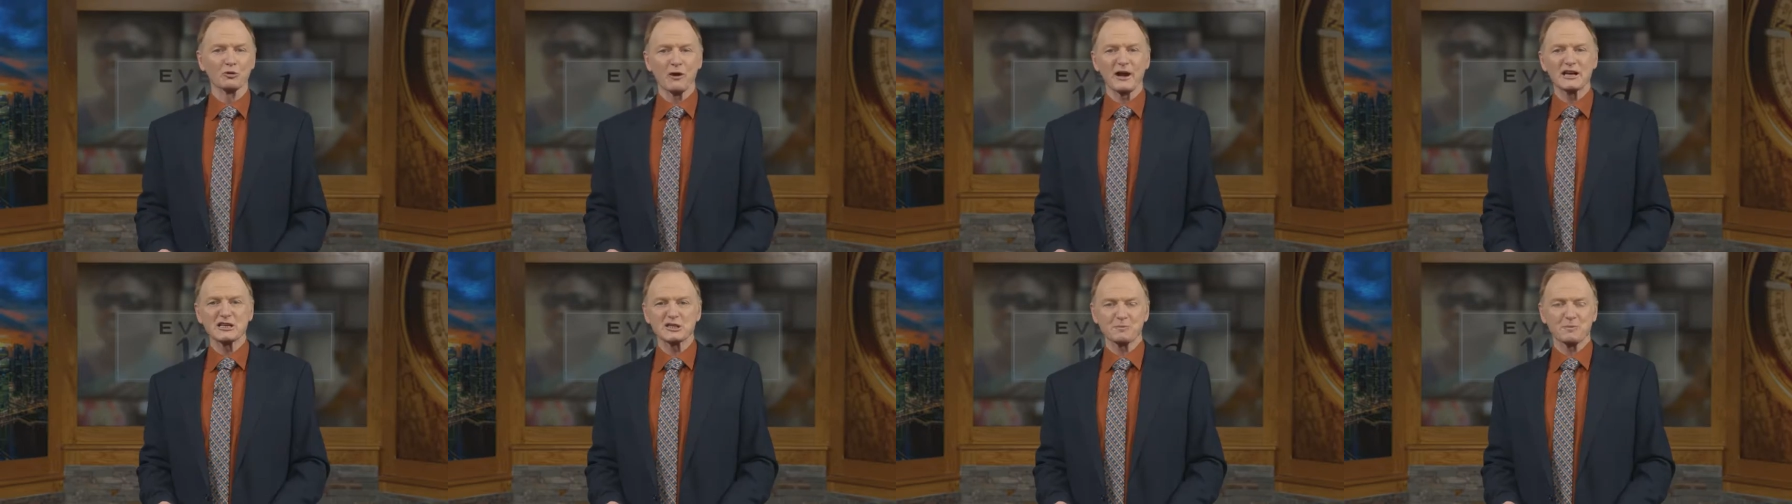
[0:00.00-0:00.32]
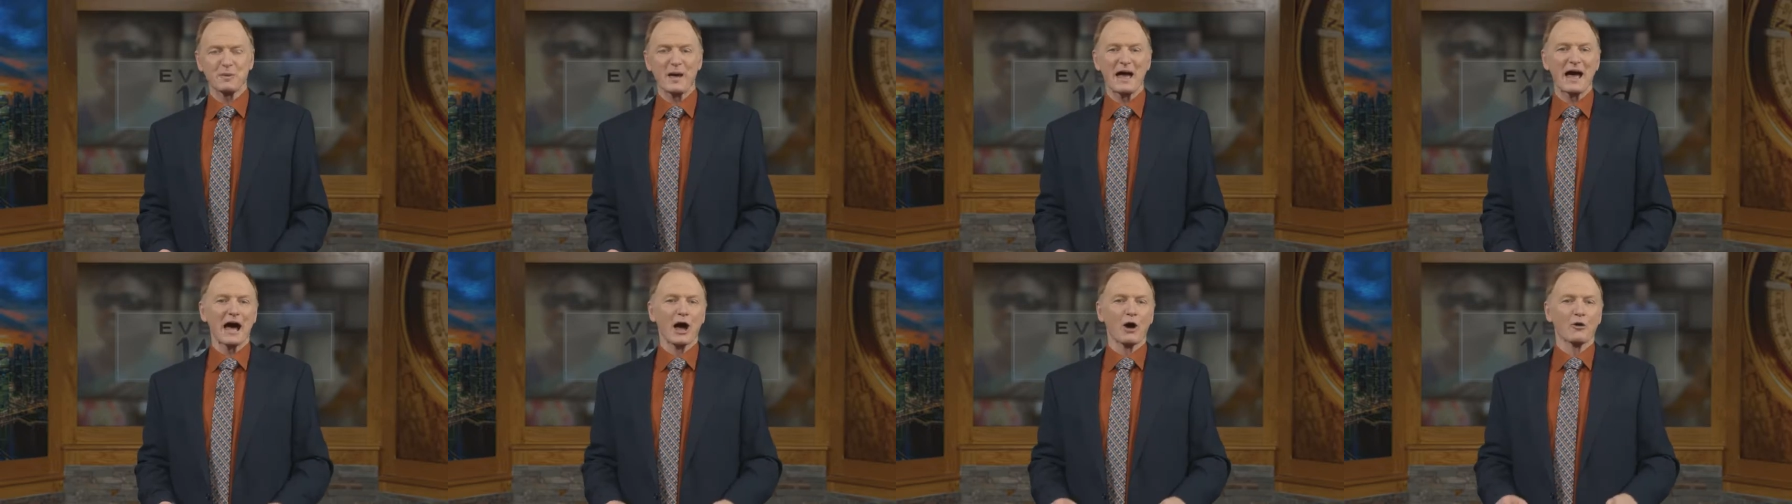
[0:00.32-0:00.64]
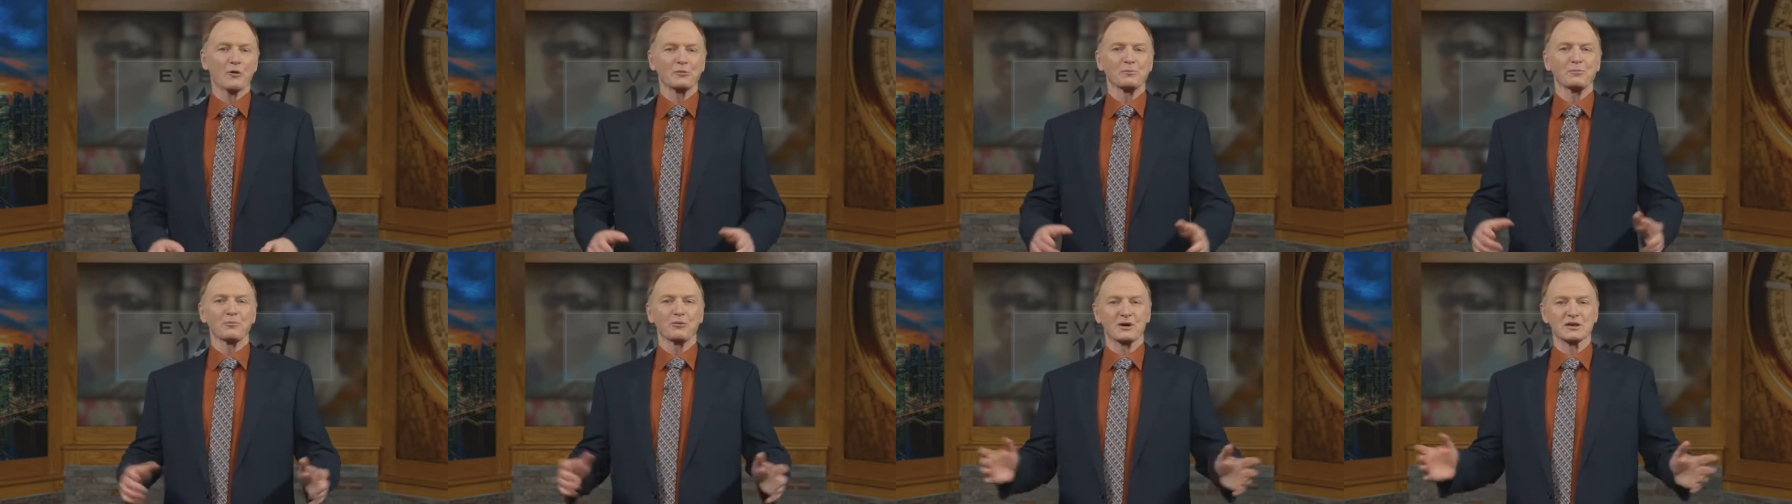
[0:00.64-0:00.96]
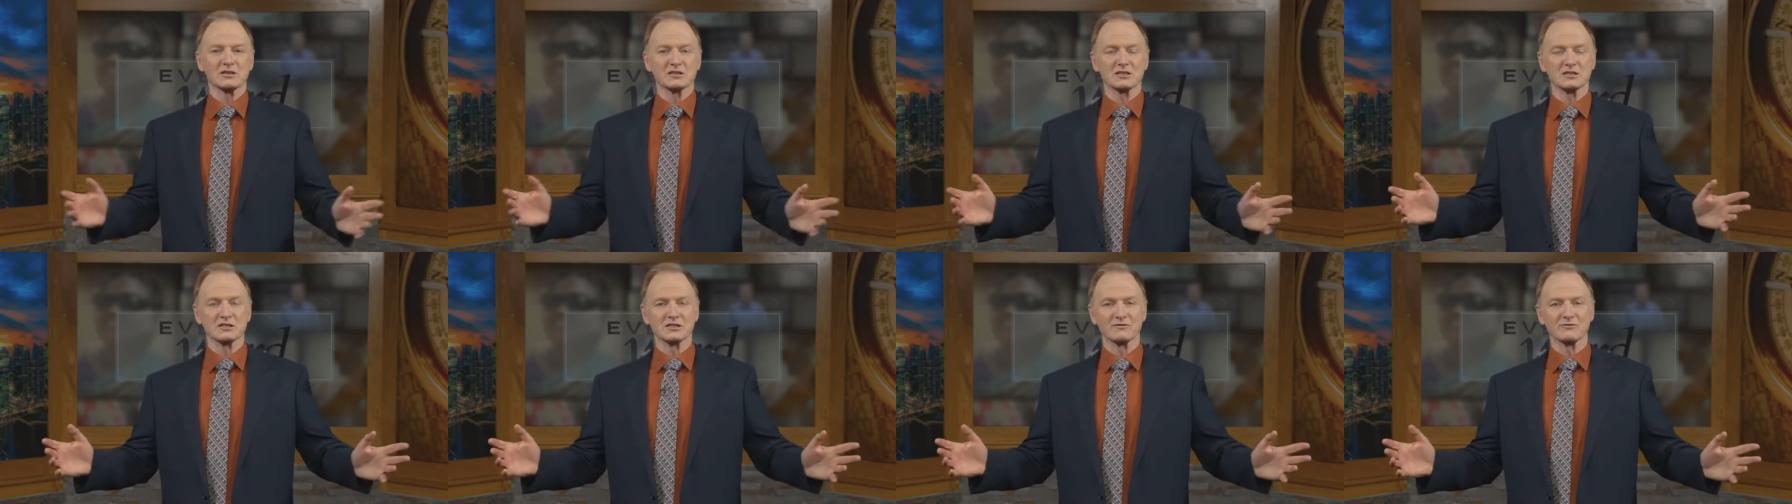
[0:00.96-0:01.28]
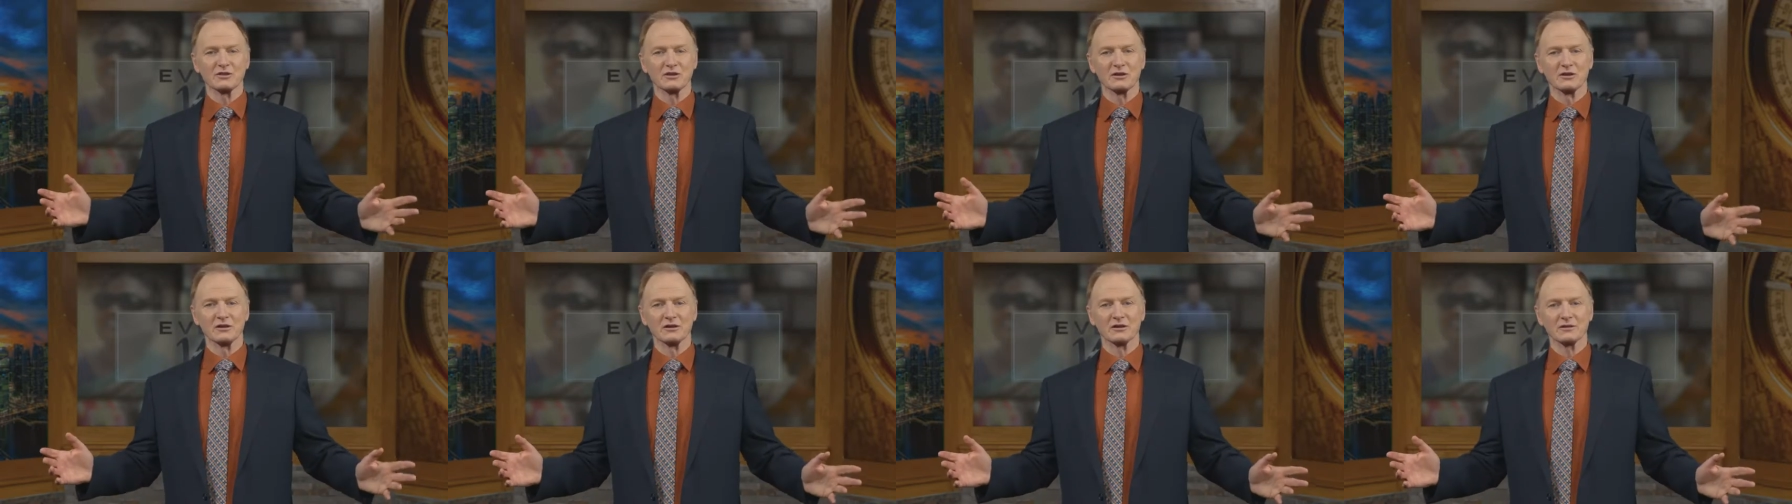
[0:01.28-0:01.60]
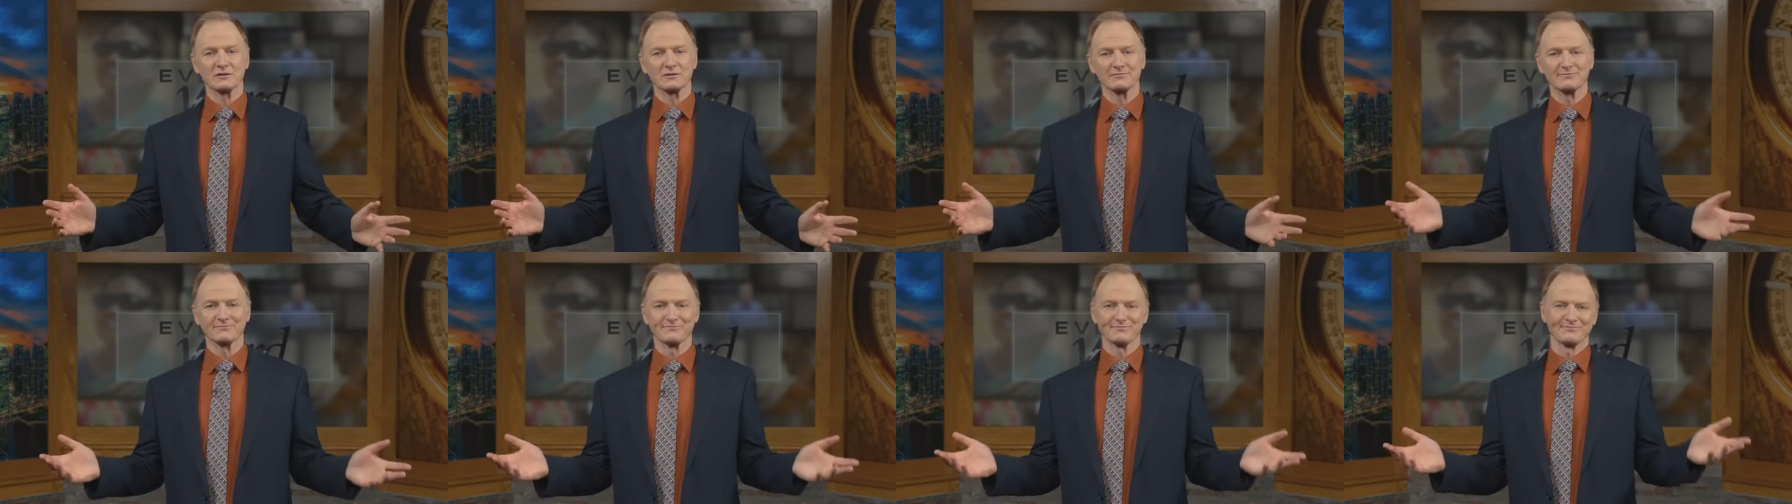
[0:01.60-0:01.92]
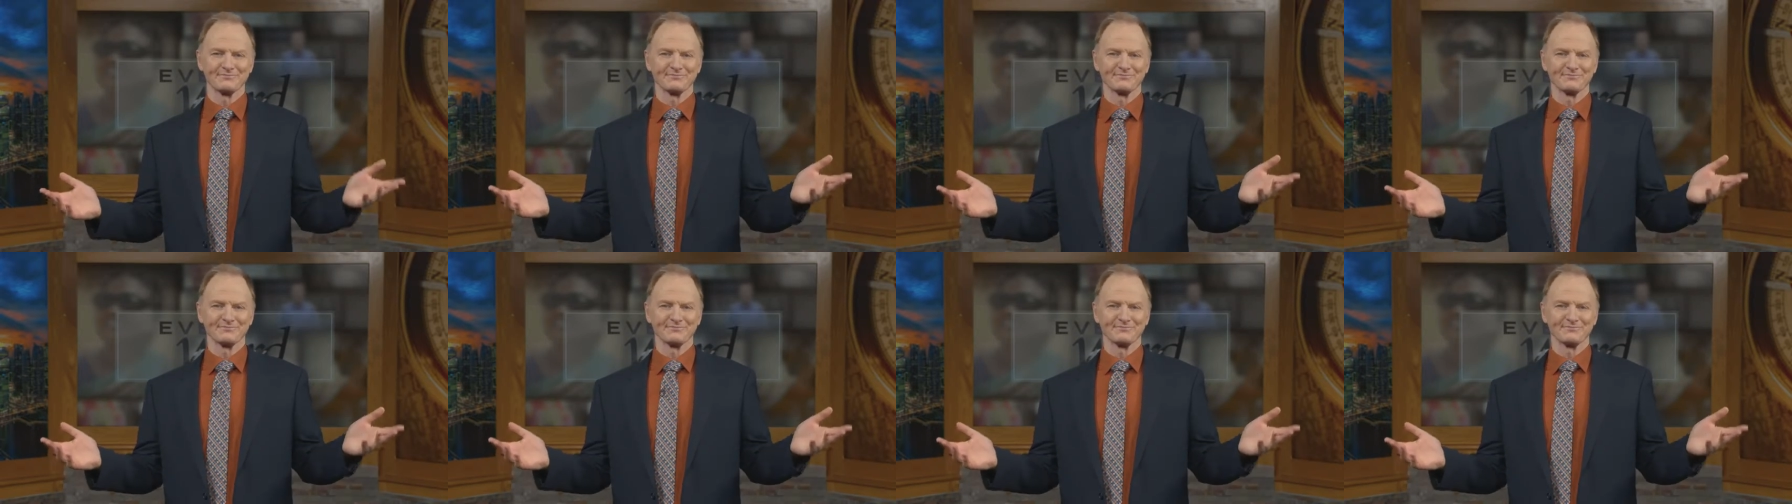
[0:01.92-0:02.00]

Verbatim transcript: grace, power, and presence of God.